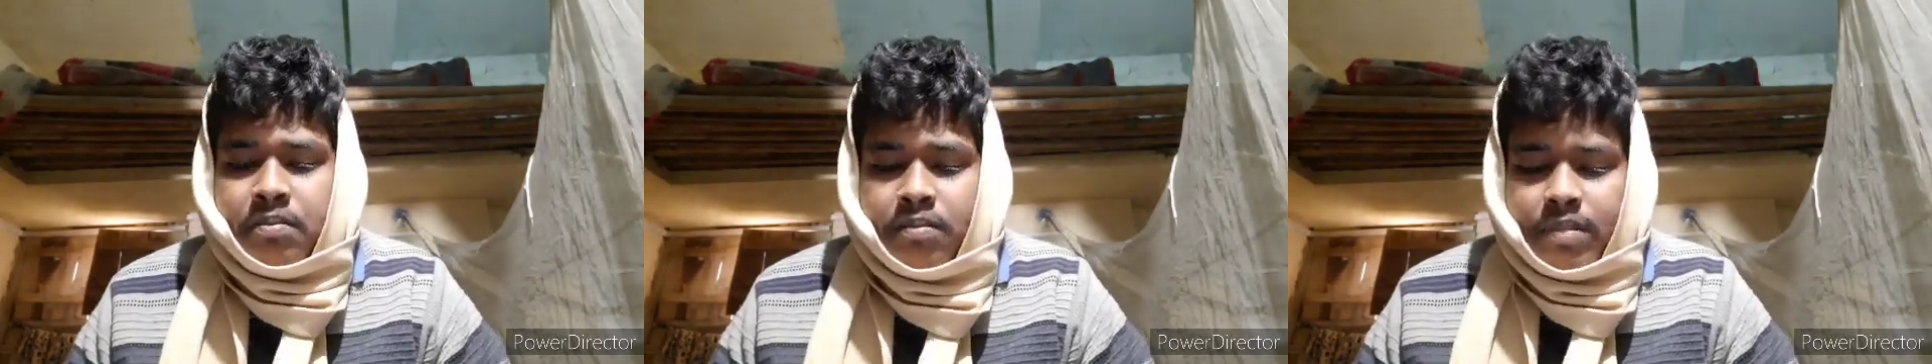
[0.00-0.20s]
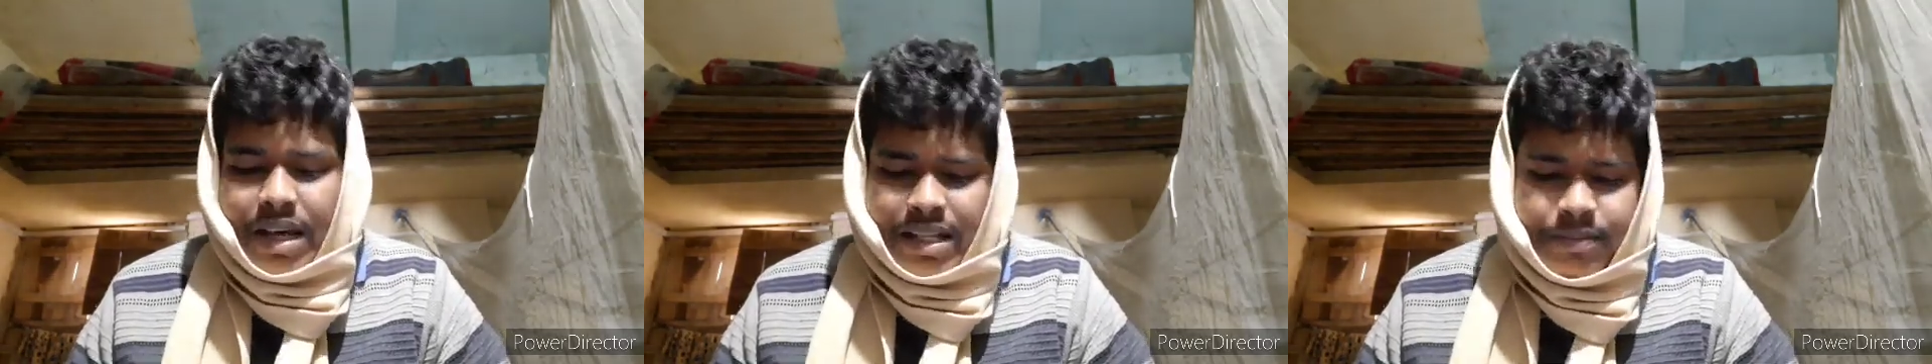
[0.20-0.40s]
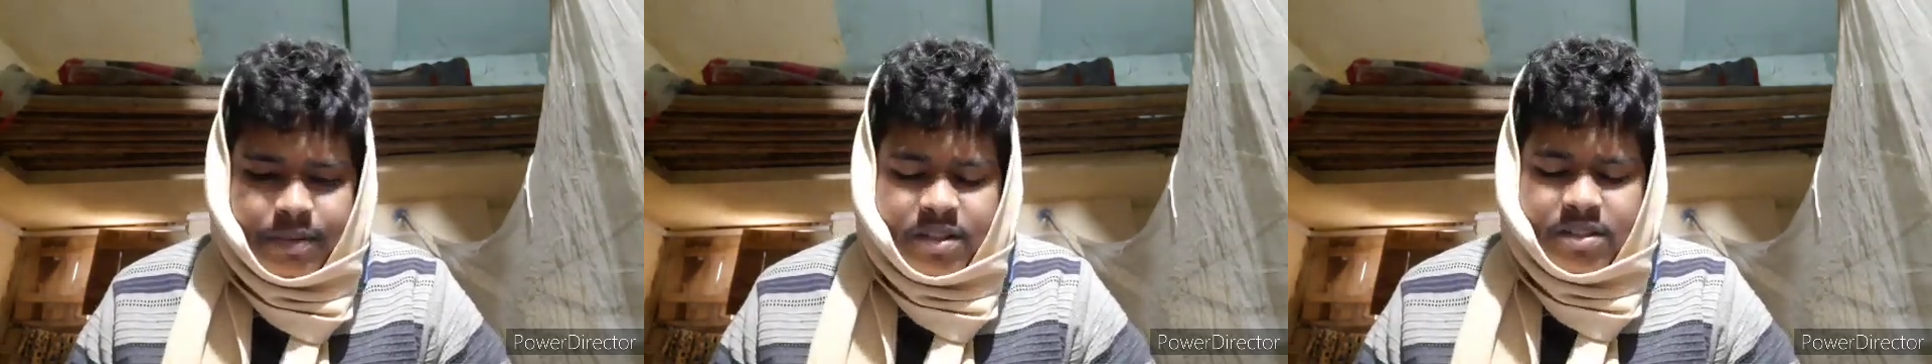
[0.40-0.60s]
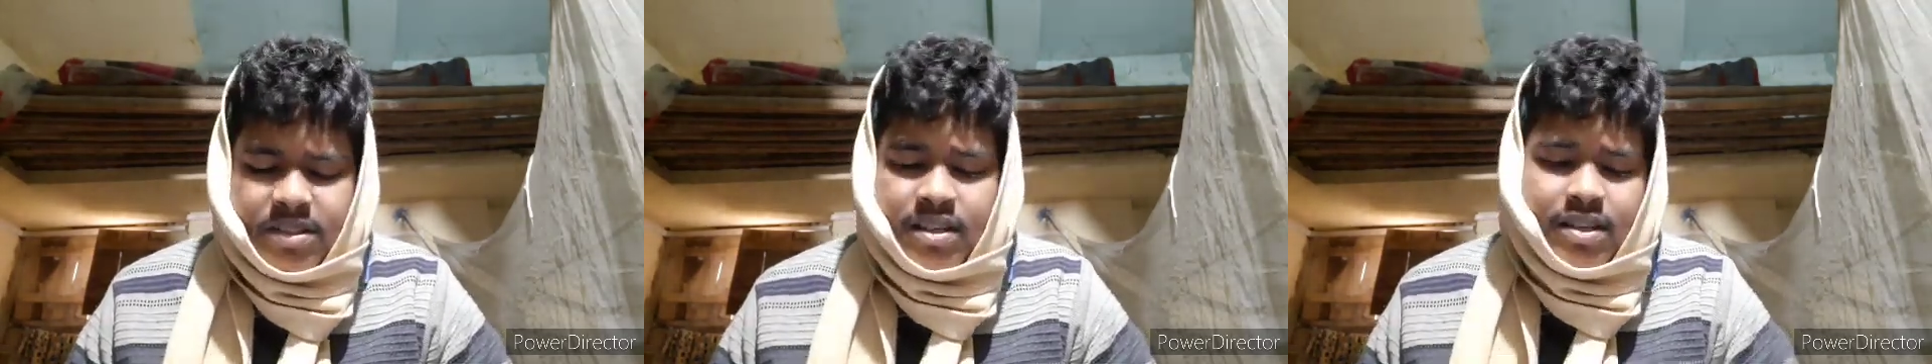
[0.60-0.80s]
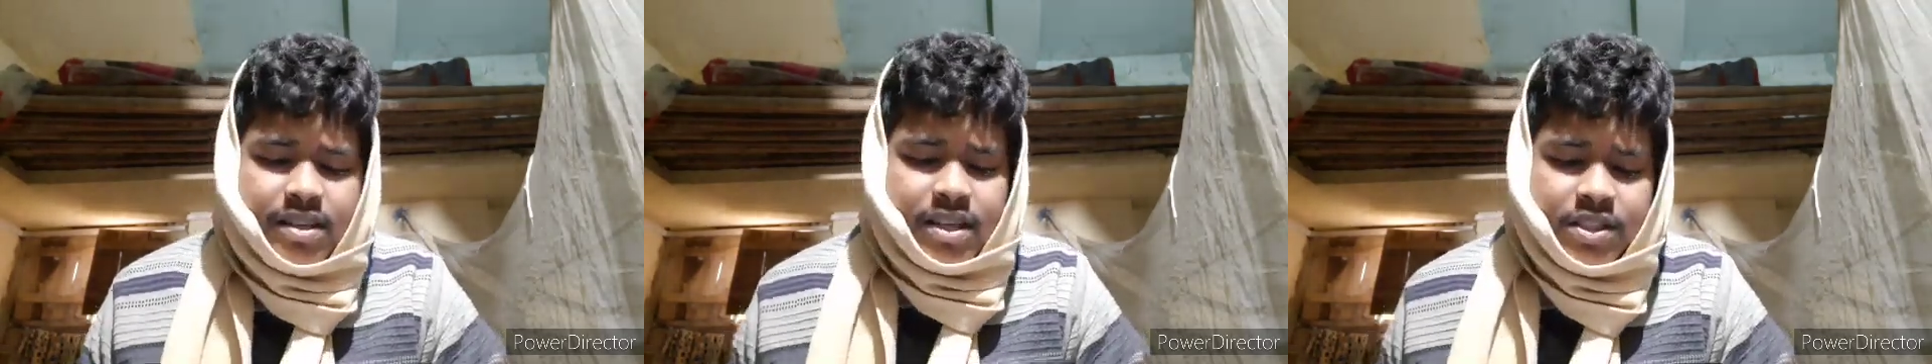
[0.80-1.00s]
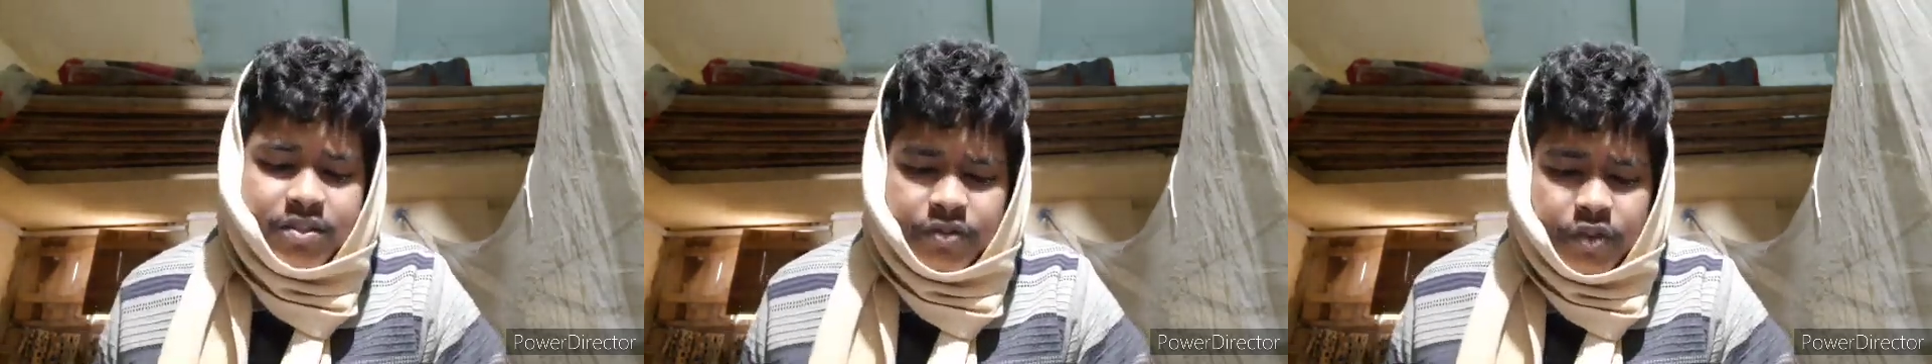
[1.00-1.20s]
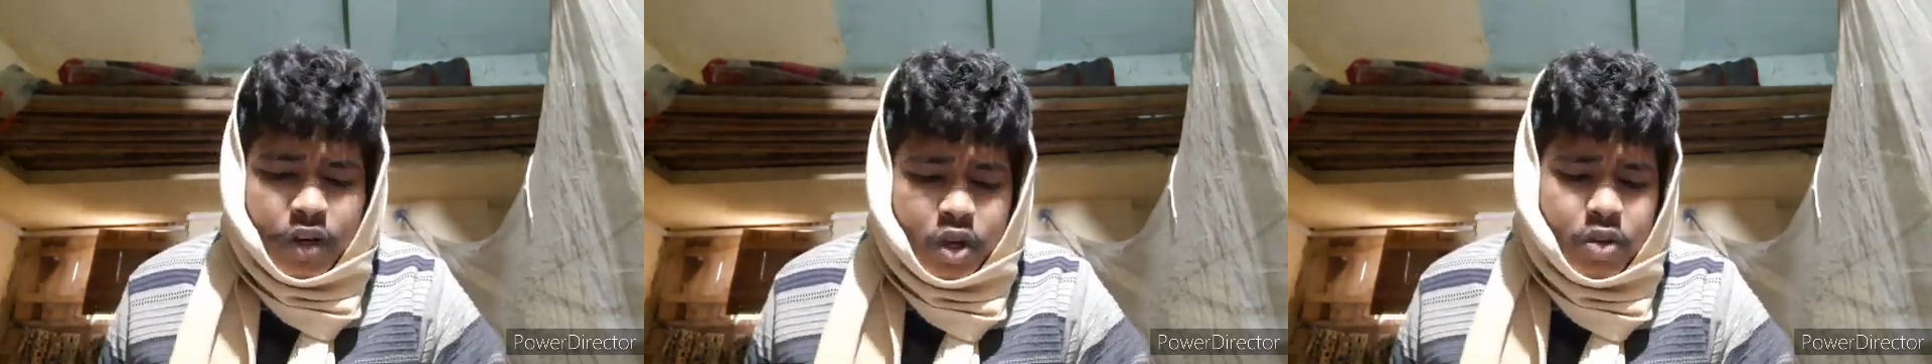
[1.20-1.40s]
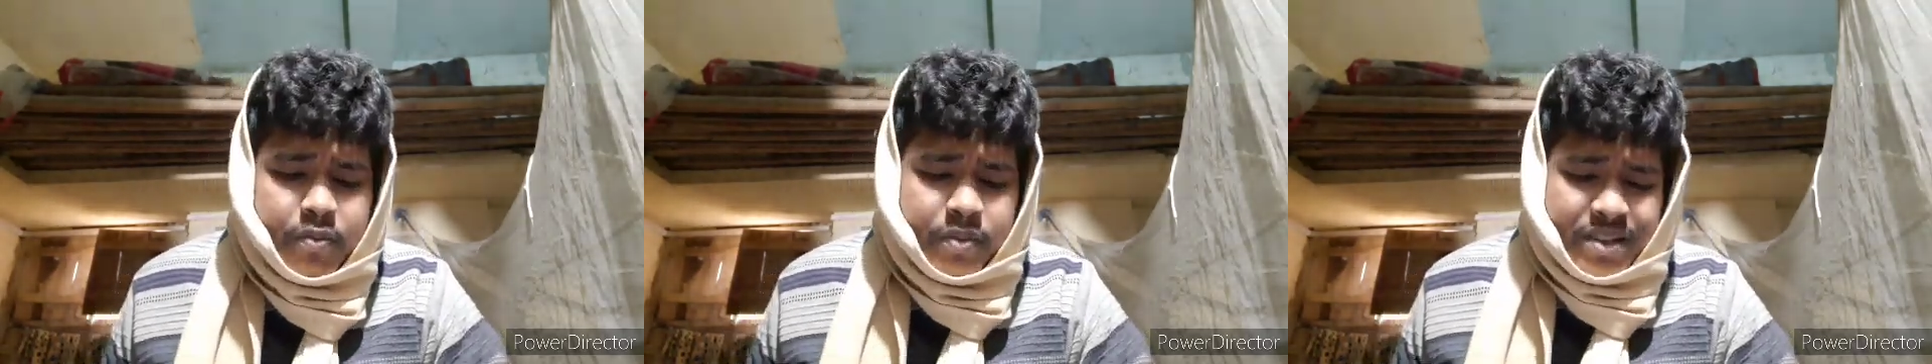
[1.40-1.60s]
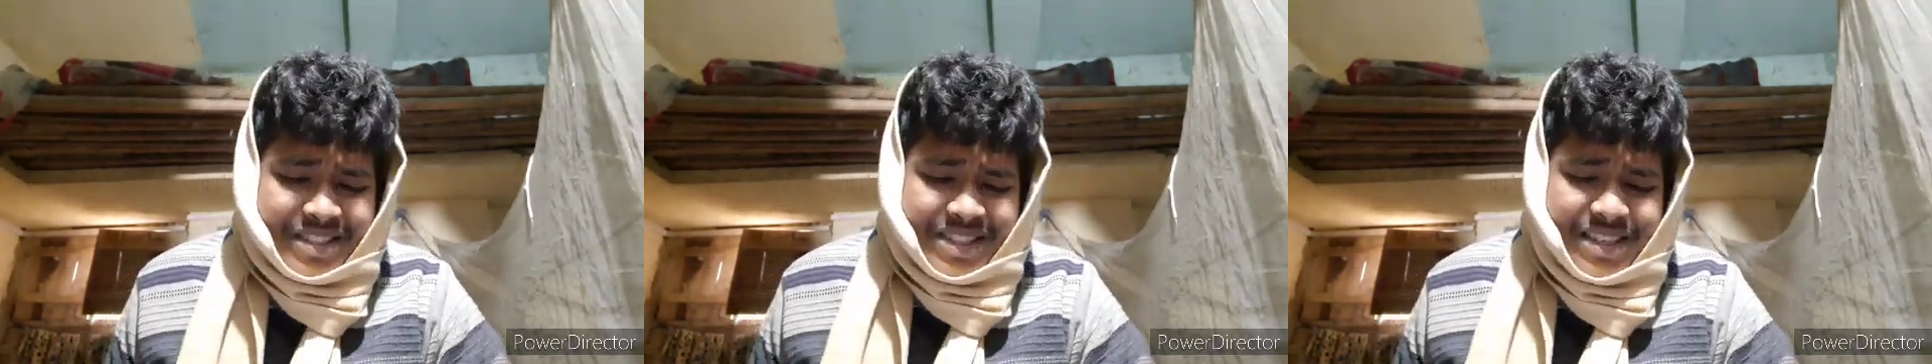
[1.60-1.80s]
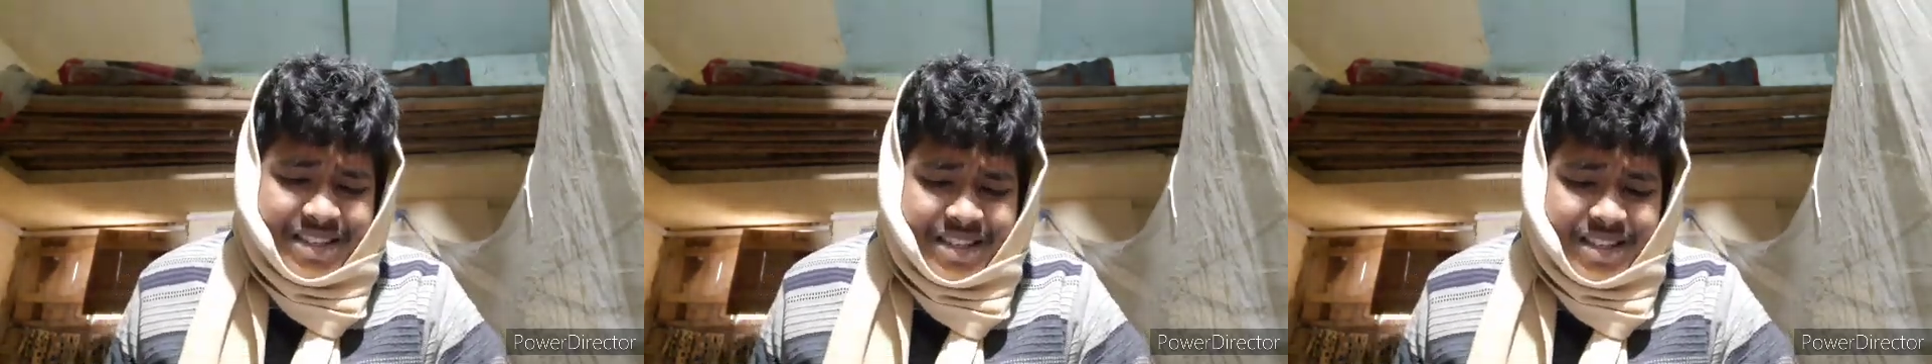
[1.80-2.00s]
mass percentage, volume
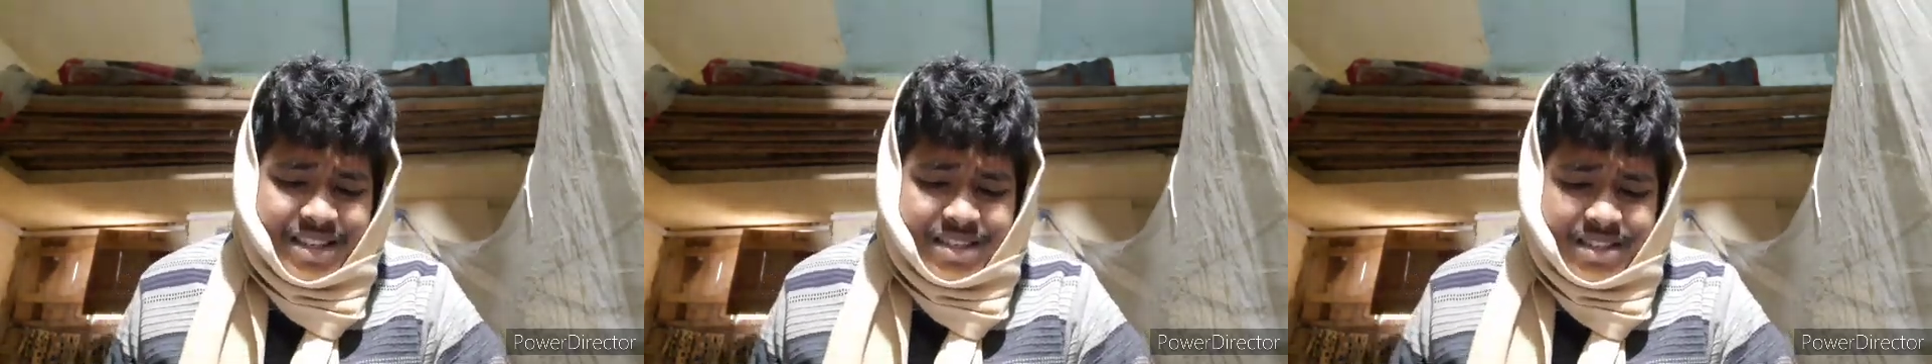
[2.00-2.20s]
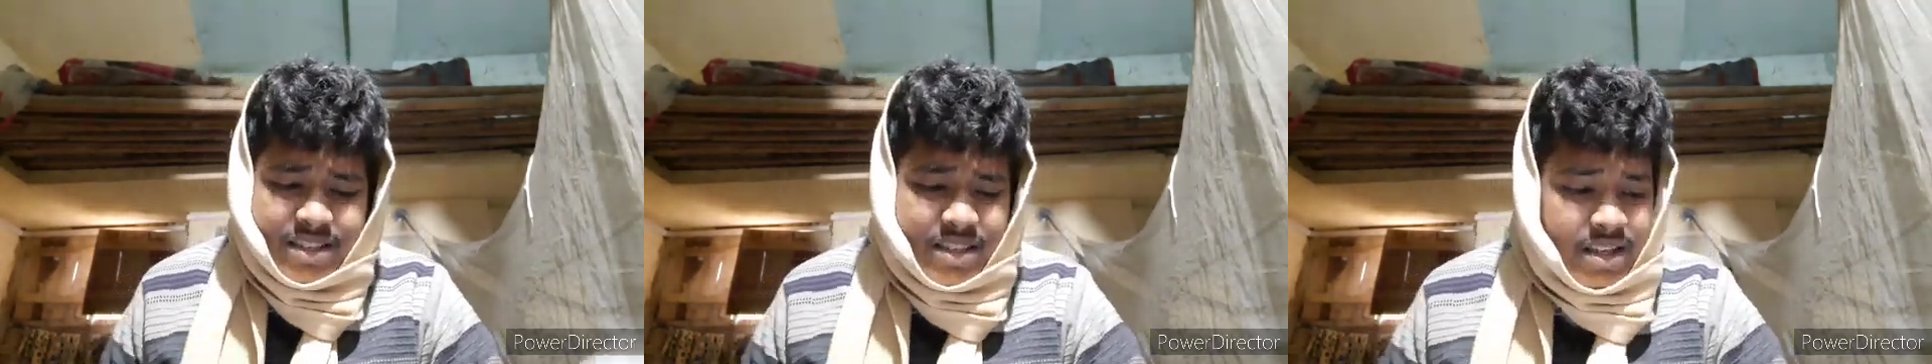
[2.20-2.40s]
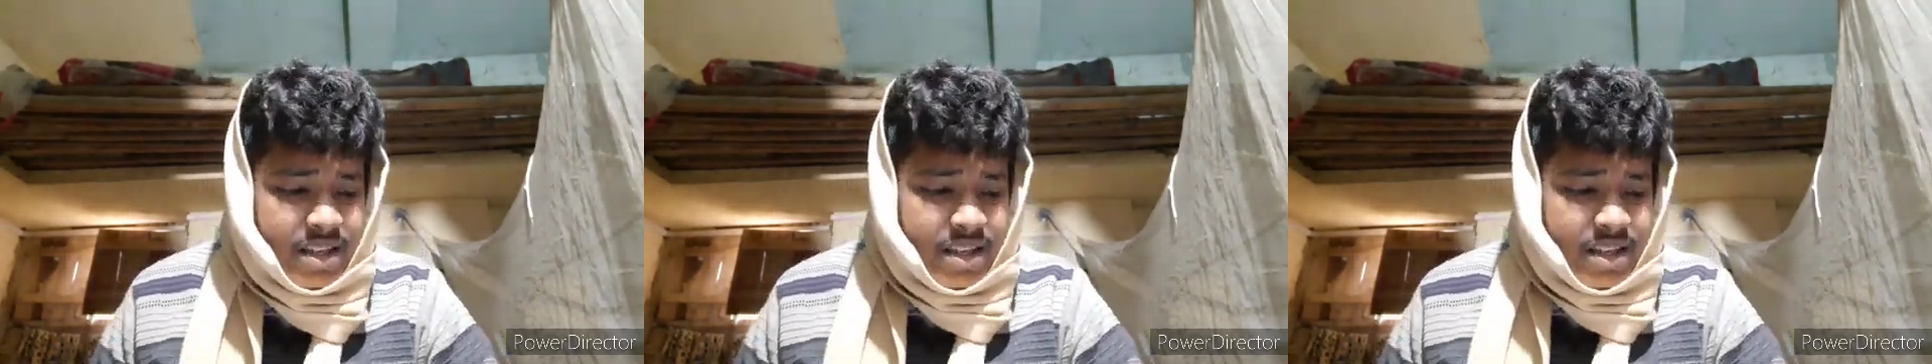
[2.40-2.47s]
percentage,